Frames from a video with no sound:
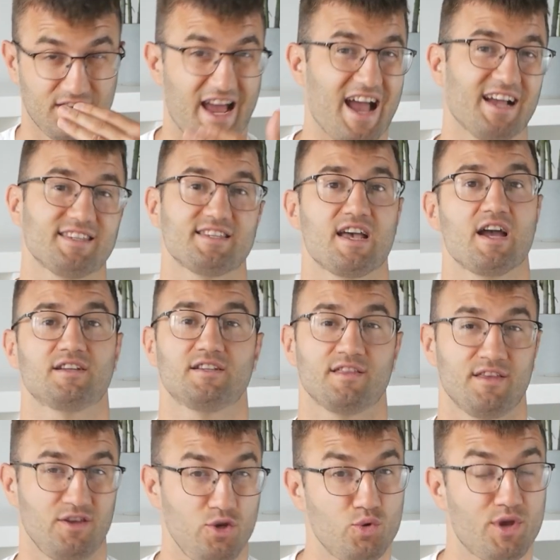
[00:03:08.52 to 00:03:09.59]
Tax Act,
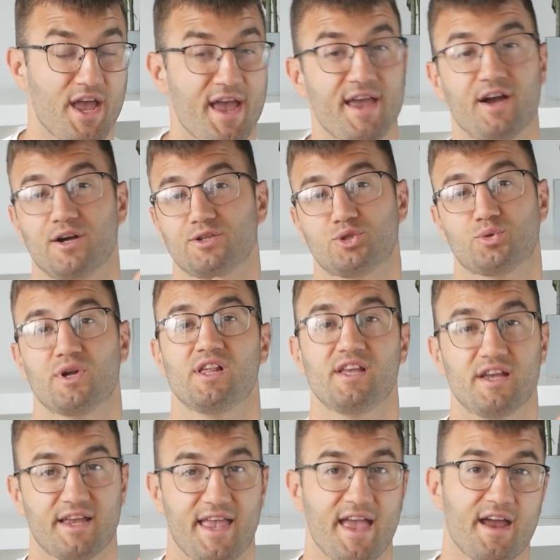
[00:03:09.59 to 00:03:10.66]
the UK,
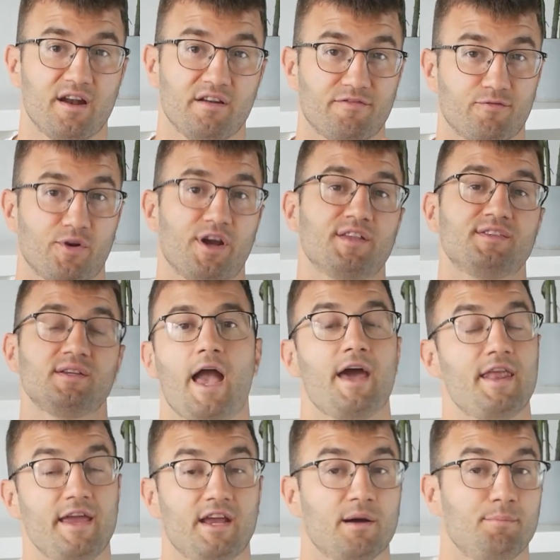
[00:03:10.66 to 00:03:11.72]
Australia, Canada, France,
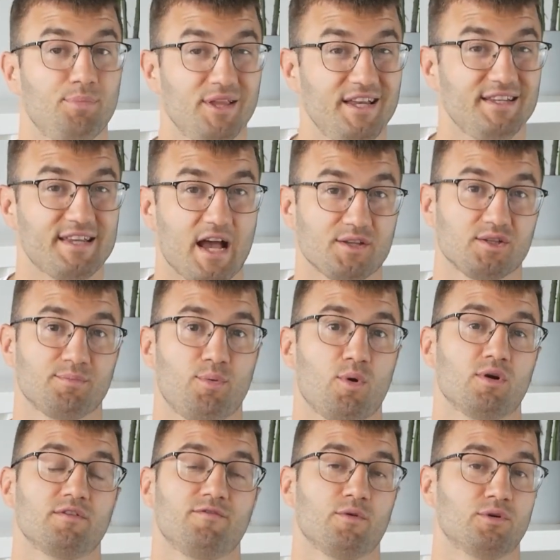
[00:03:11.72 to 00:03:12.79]
and a complete tax
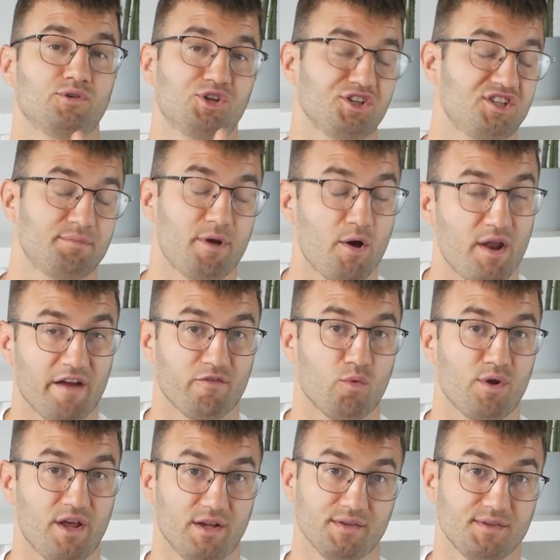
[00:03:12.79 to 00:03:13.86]
report for just about
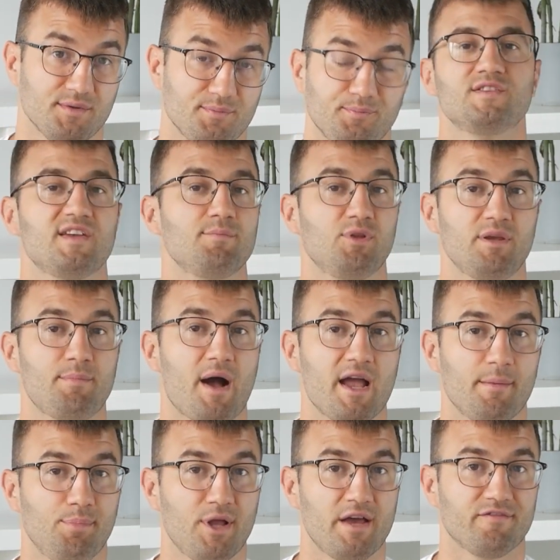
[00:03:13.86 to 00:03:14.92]
everyone else. Simply buy
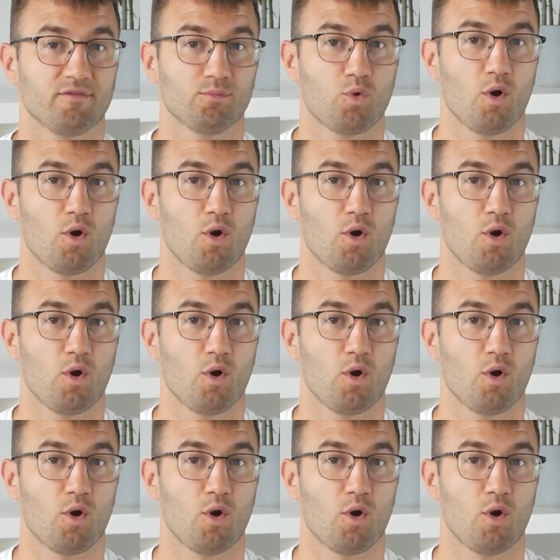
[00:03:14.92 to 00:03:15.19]
a plan from